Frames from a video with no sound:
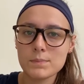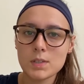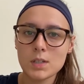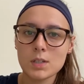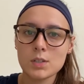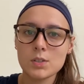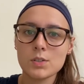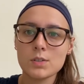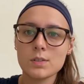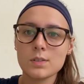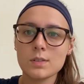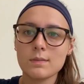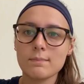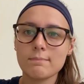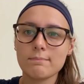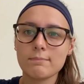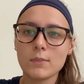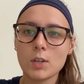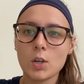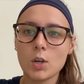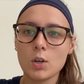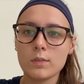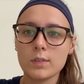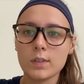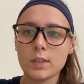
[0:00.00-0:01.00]
Such is
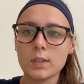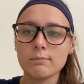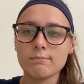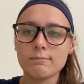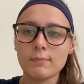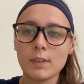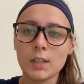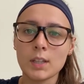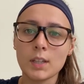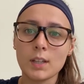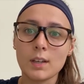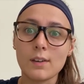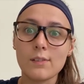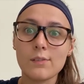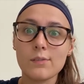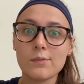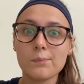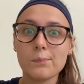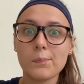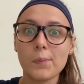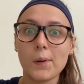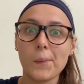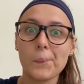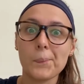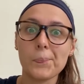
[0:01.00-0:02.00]
COVID and life,
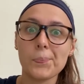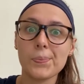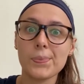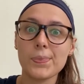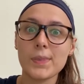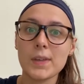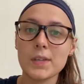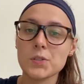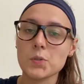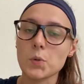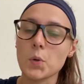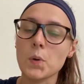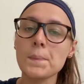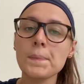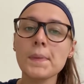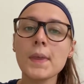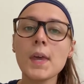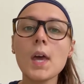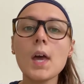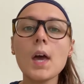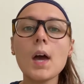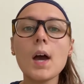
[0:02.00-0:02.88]
but that's cool.